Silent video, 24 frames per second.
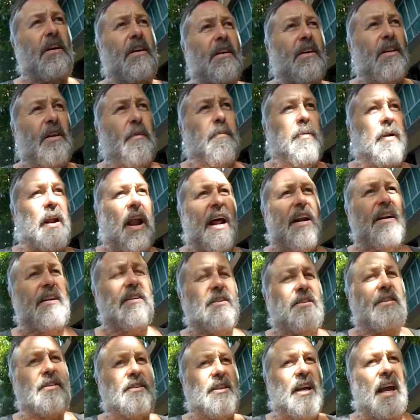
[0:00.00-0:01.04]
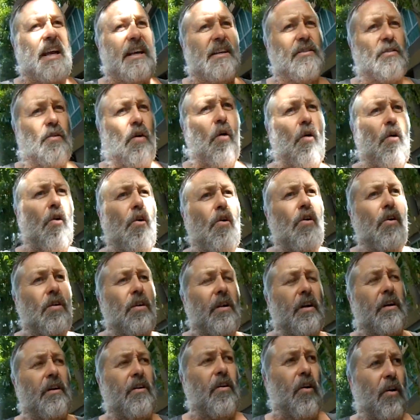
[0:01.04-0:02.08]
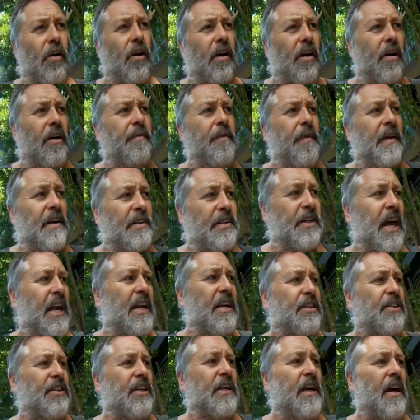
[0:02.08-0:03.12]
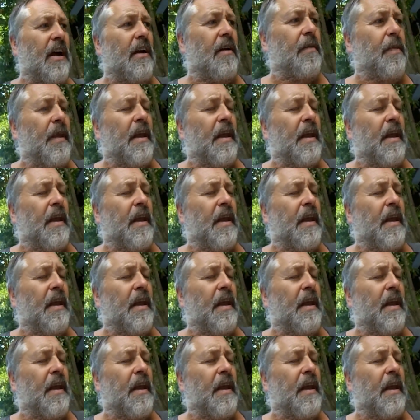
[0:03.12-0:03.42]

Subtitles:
the plant takes all the colour as energy,